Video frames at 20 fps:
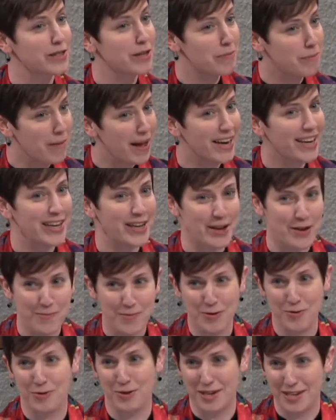than many
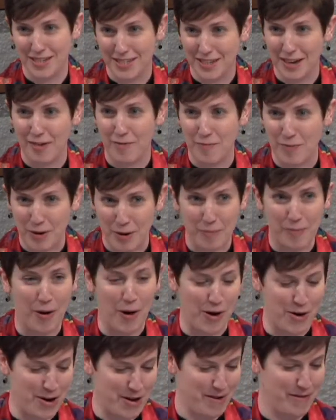communities I've been a
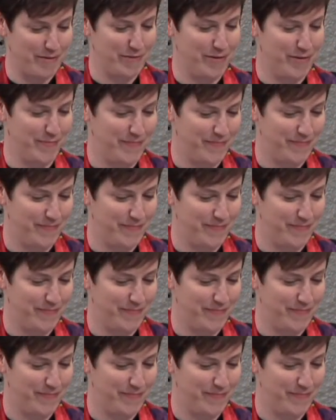part of.